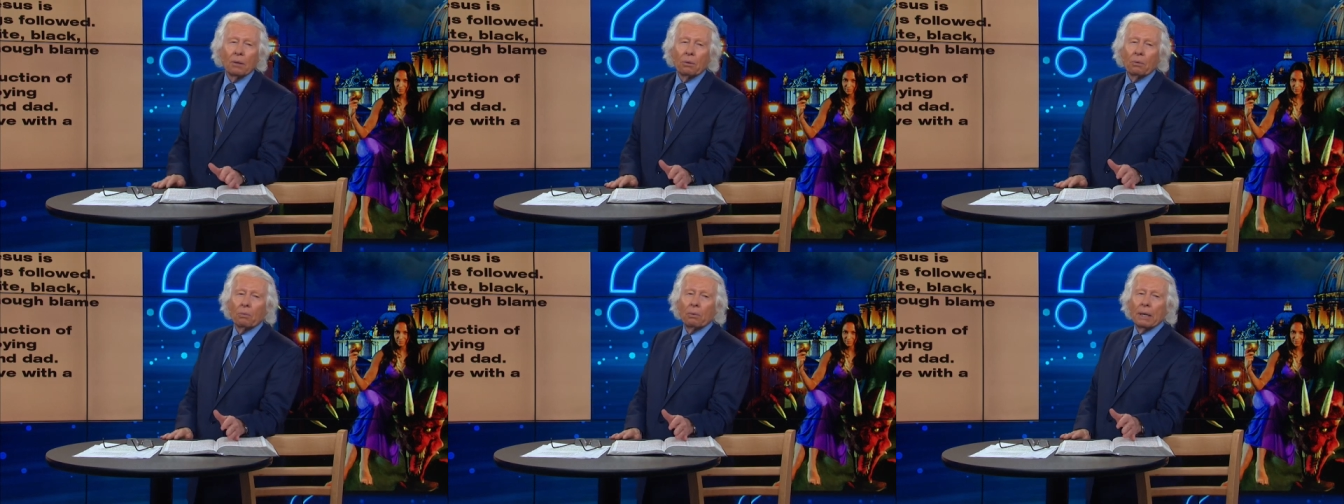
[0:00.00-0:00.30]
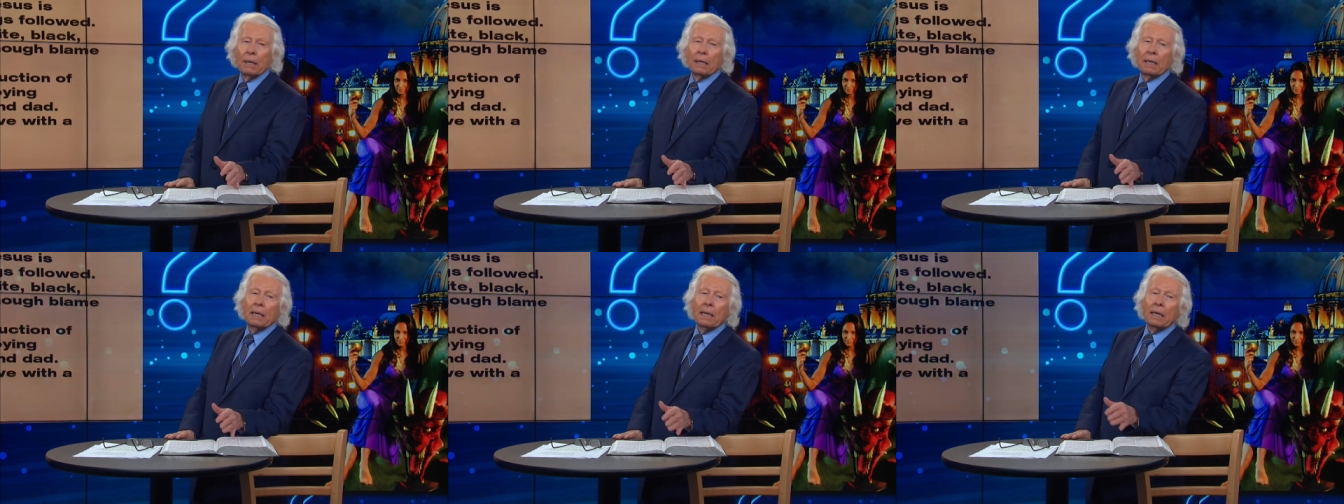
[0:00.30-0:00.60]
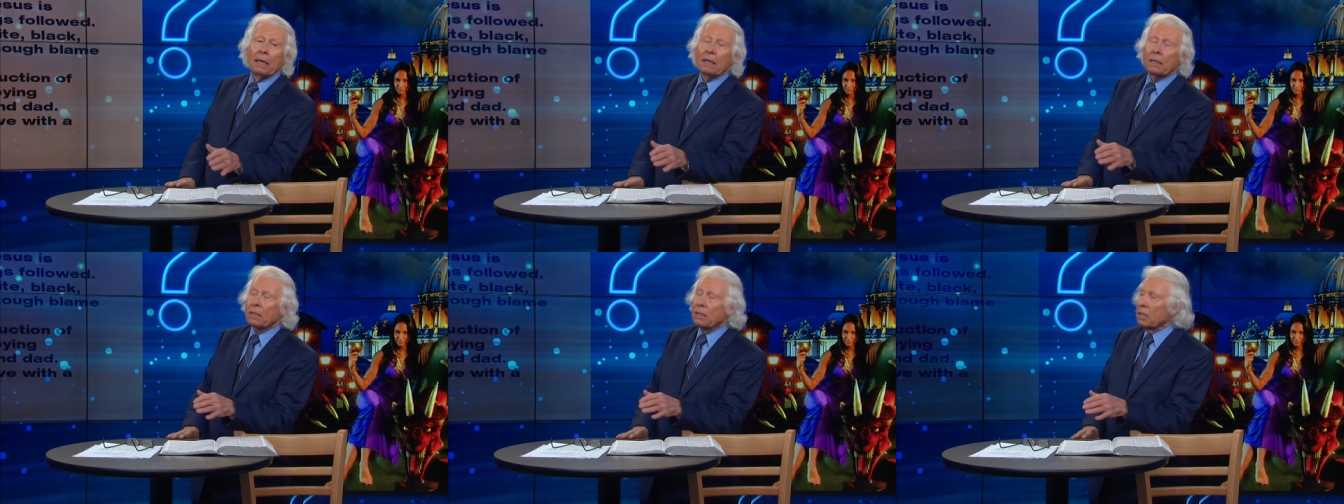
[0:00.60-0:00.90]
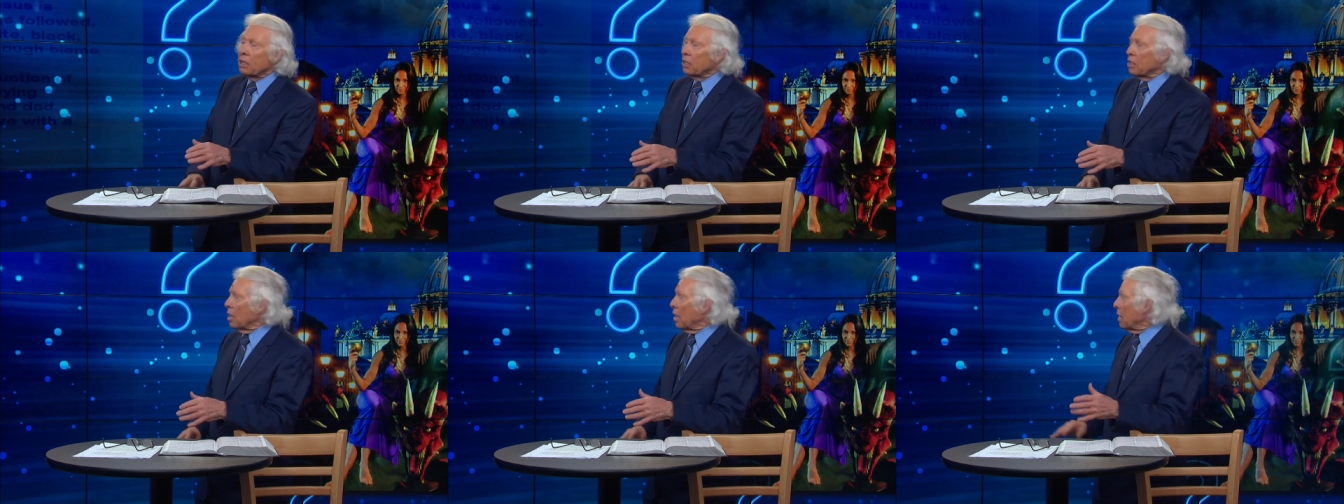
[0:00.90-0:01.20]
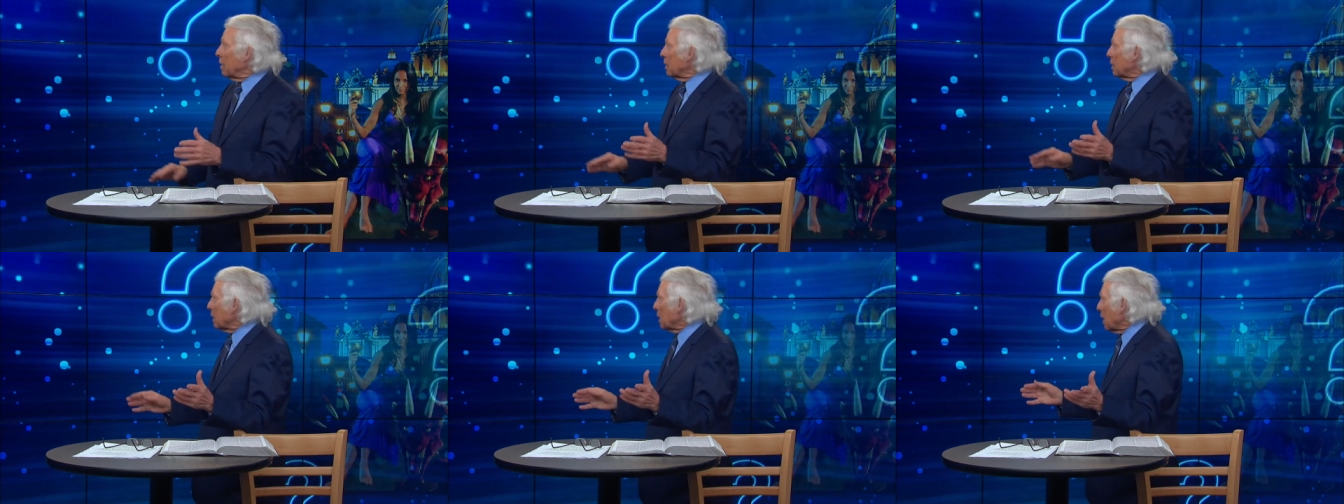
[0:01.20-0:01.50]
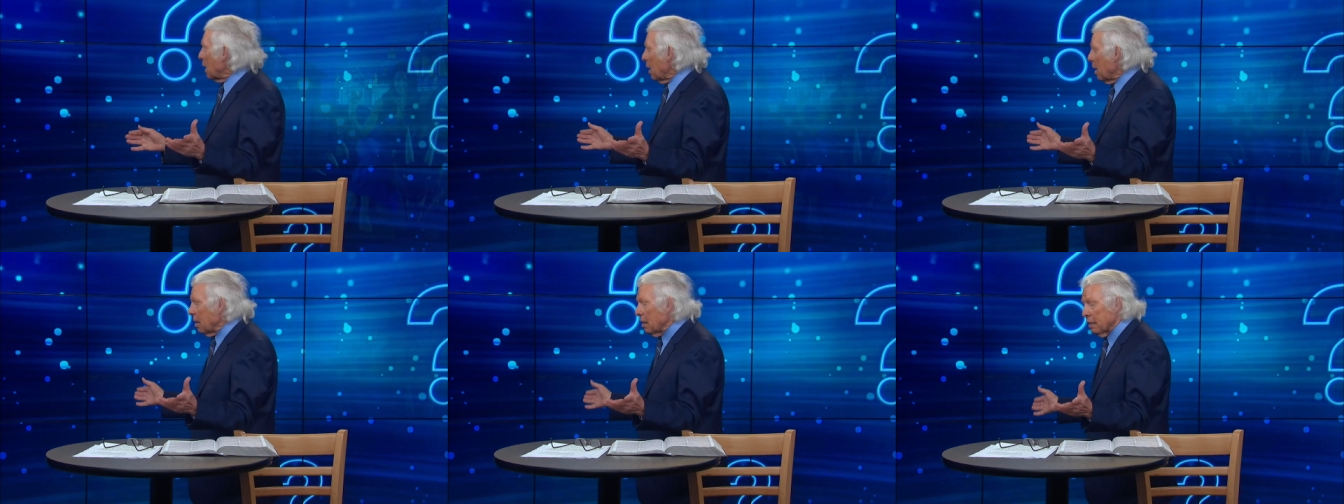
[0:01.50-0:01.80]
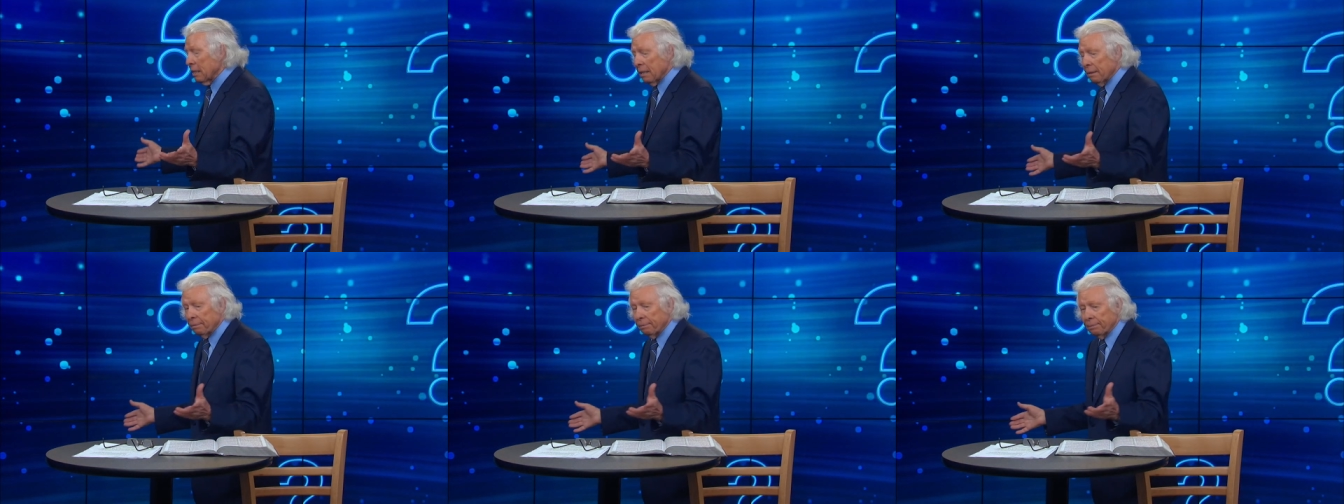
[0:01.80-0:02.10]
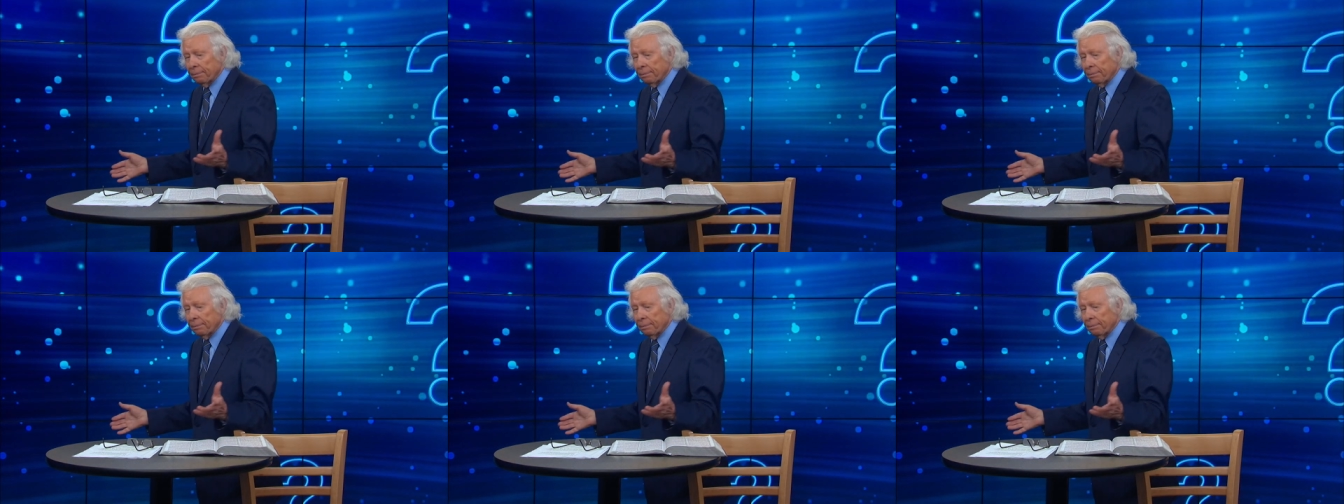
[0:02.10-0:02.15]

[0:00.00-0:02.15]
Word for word: We need to turn to God